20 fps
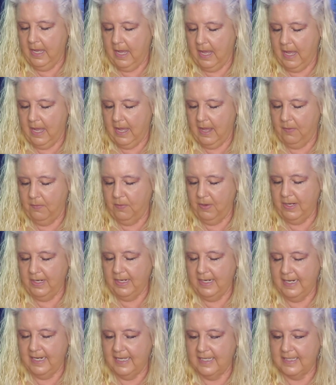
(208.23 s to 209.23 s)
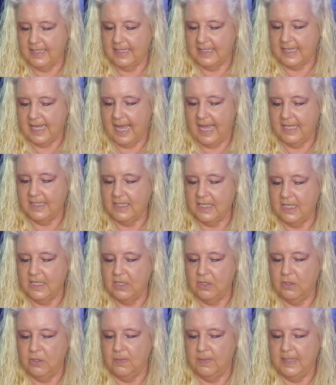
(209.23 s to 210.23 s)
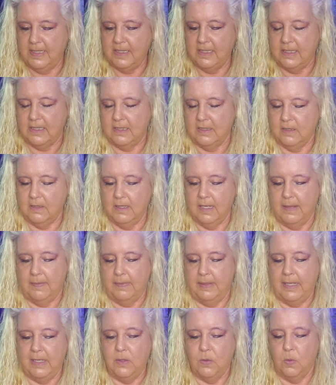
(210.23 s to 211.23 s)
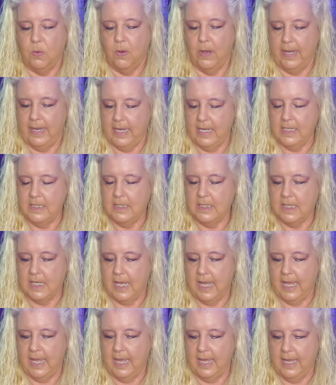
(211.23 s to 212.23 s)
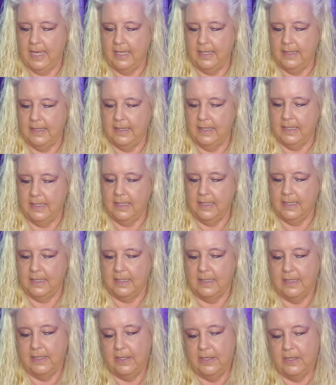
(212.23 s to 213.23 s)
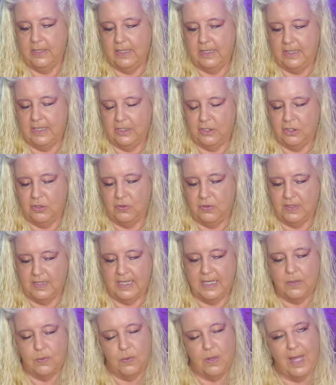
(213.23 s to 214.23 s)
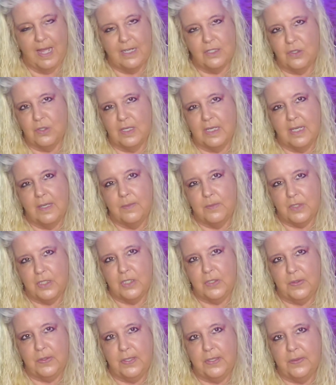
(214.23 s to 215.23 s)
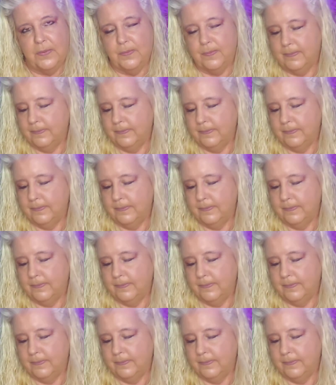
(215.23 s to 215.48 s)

What it is asking you to be still and be quiet. And the clarity that you seek will actually come to you.